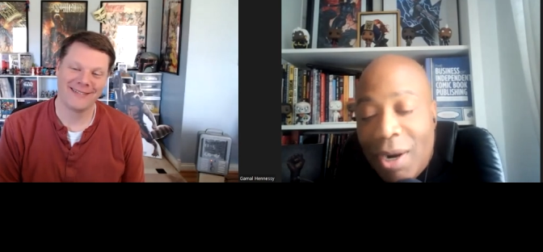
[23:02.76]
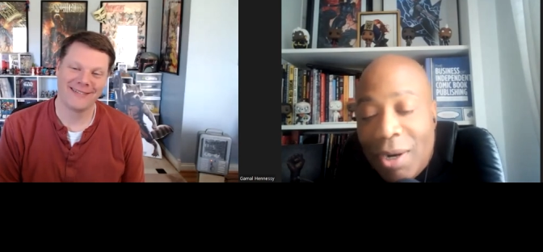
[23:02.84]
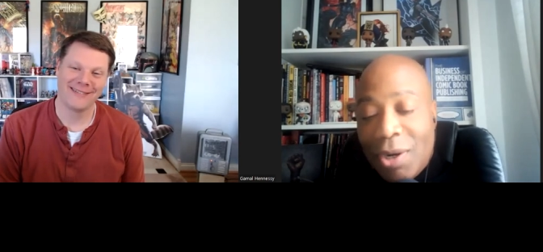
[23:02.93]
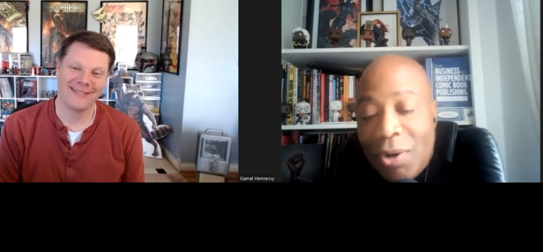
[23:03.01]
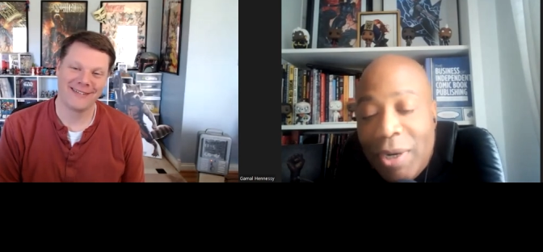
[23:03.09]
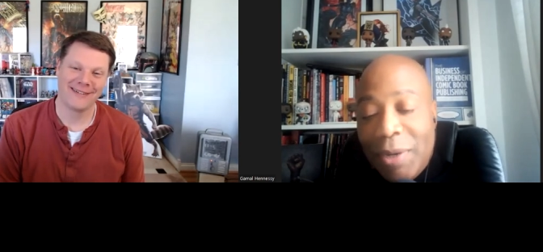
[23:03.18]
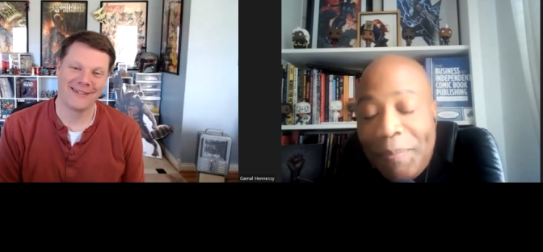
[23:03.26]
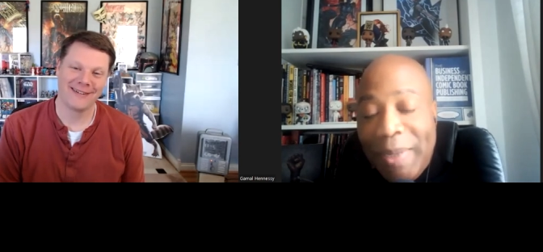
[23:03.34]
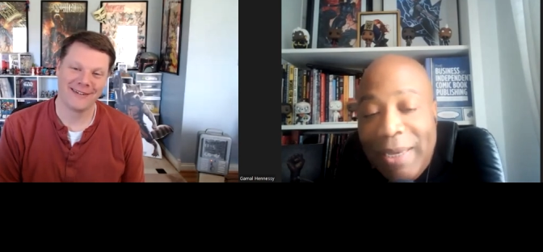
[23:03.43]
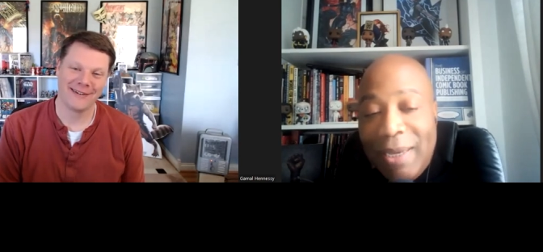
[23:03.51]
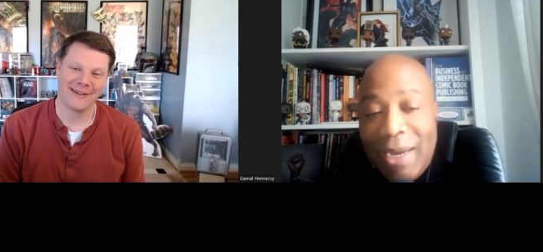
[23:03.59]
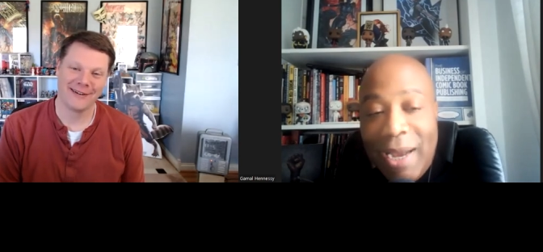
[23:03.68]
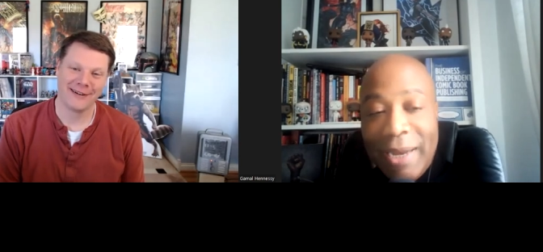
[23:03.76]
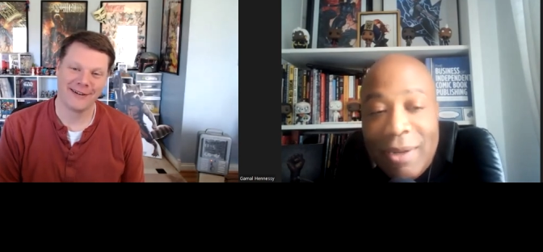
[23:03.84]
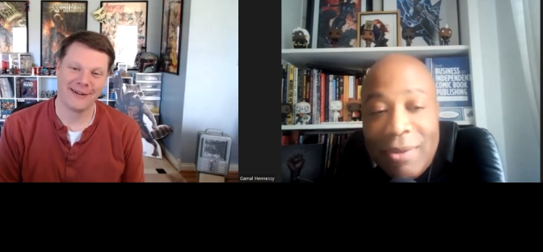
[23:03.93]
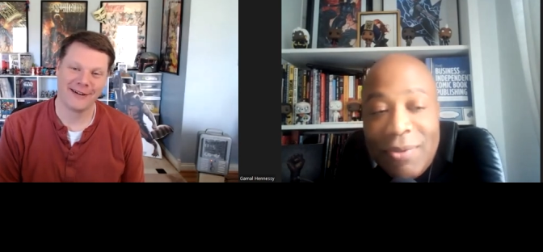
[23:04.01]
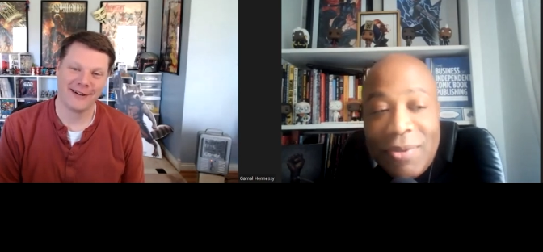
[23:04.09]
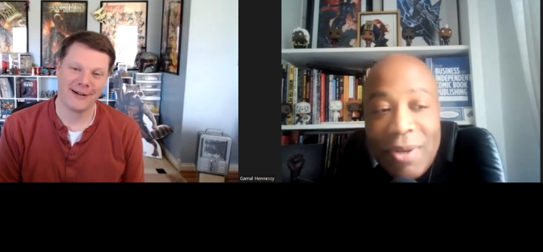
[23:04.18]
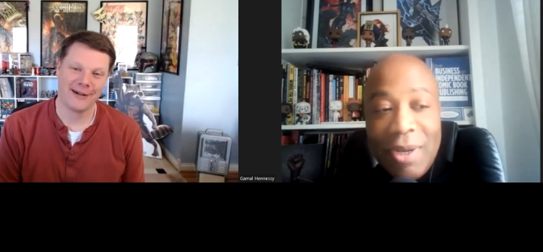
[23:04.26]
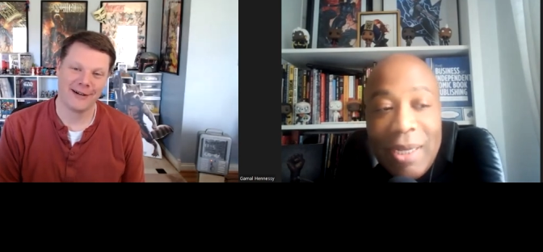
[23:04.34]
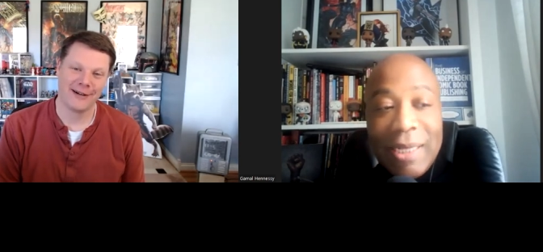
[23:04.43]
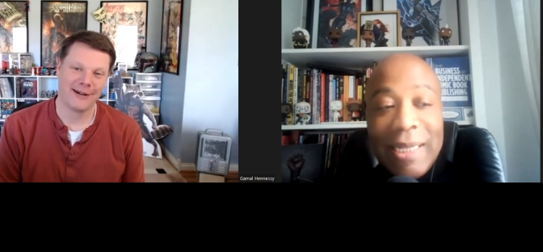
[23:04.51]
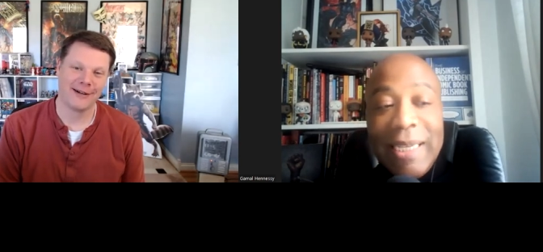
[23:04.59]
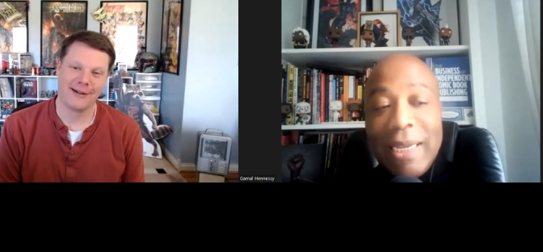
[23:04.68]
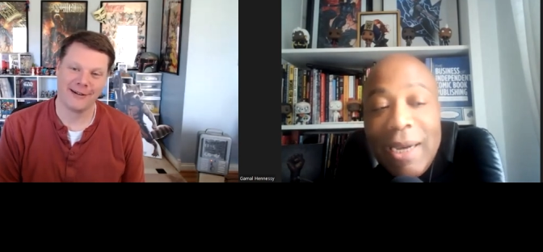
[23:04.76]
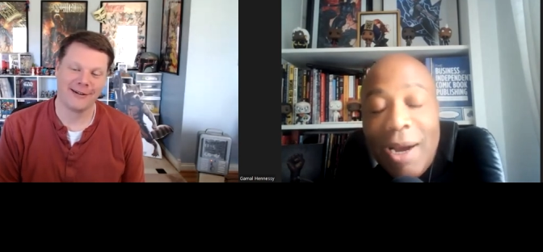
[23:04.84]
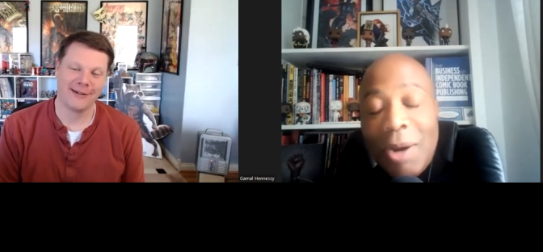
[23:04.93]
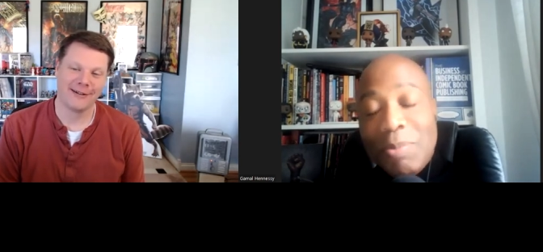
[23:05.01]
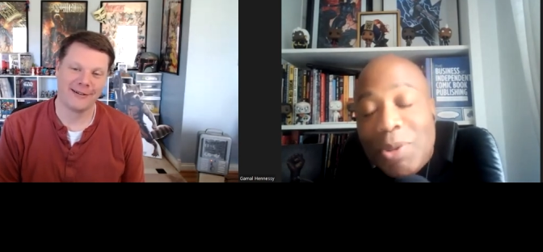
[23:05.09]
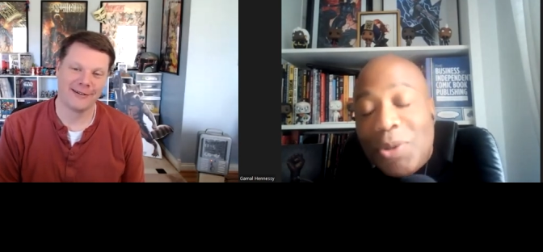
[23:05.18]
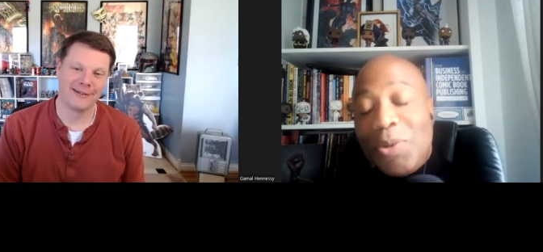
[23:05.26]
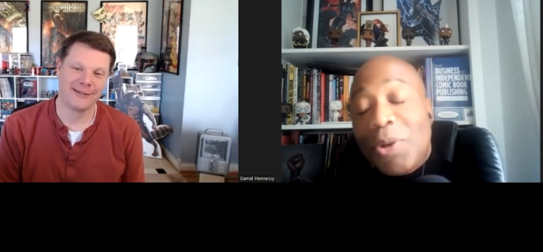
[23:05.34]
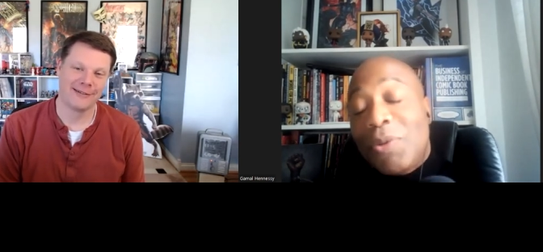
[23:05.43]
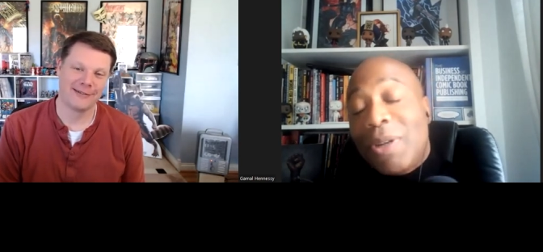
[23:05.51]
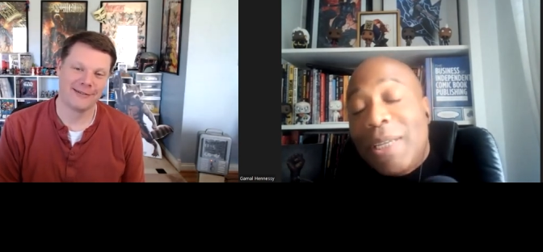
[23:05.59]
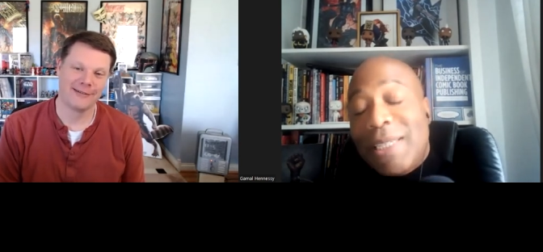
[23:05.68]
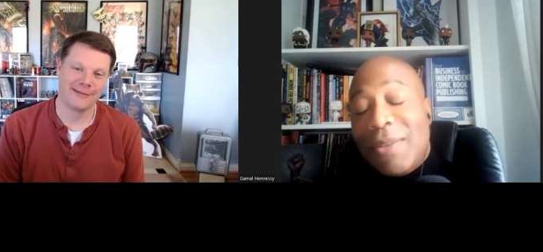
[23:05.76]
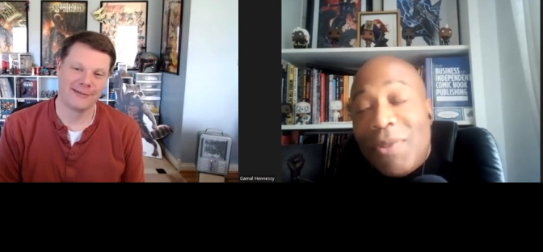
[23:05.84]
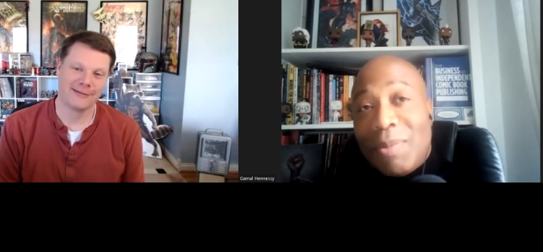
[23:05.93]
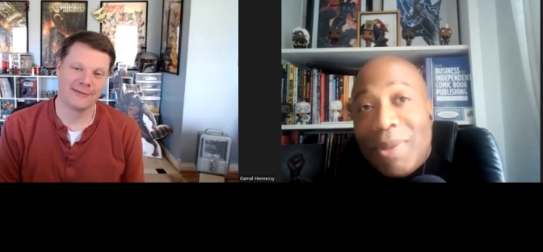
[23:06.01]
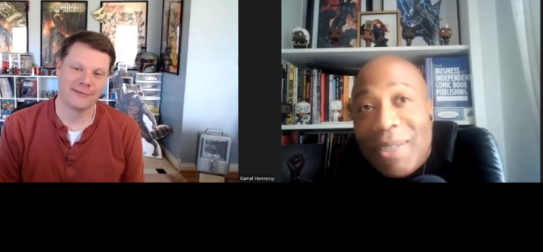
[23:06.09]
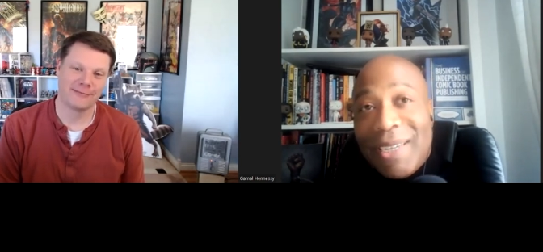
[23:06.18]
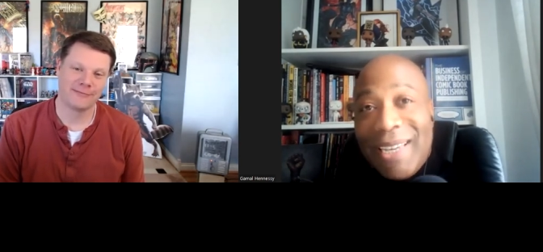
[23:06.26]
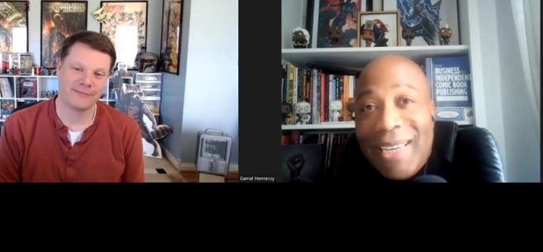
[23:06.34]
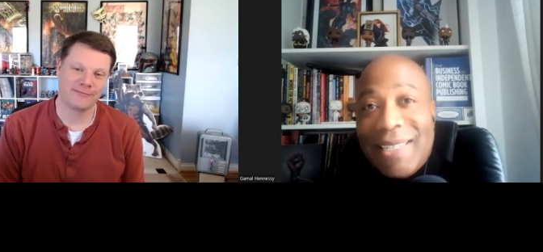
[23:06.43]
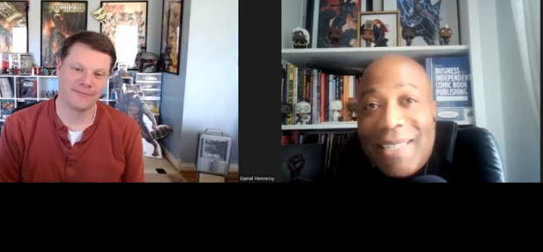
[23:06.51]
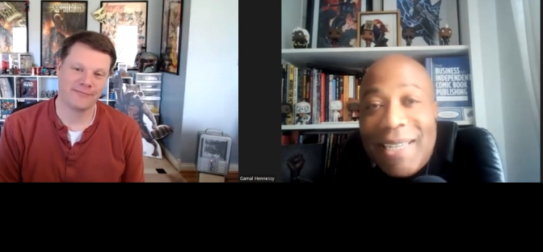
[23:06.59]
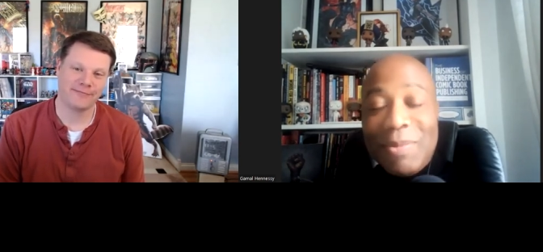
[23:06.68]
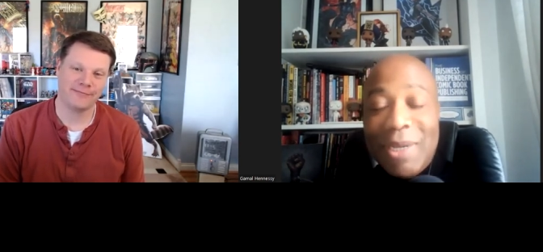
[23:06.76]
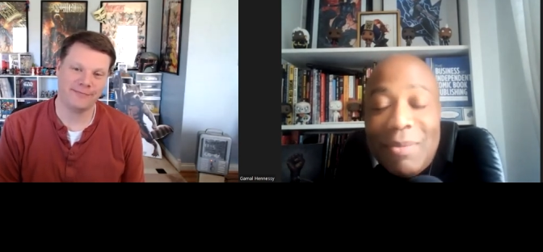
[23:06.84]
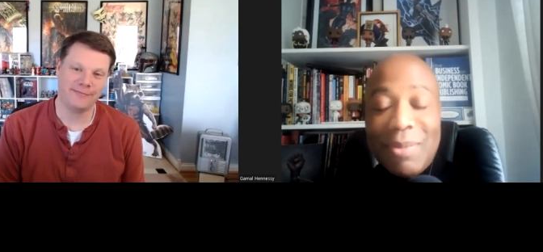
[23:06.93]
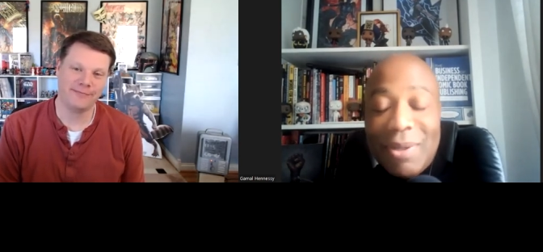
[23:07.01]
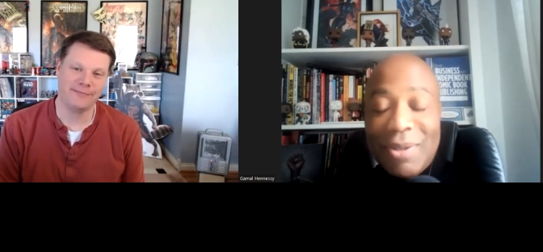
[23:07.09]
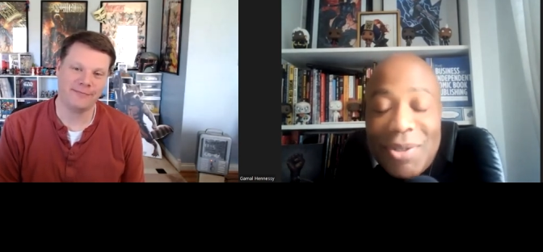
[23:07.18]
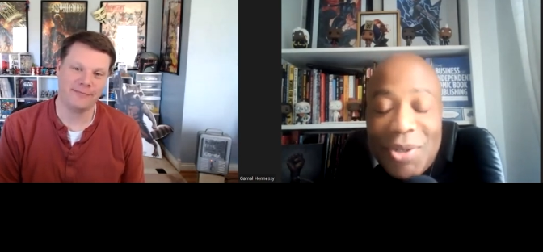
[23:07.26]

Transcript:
Speaker 1: are going to be kind of leading up to the release of the book in September.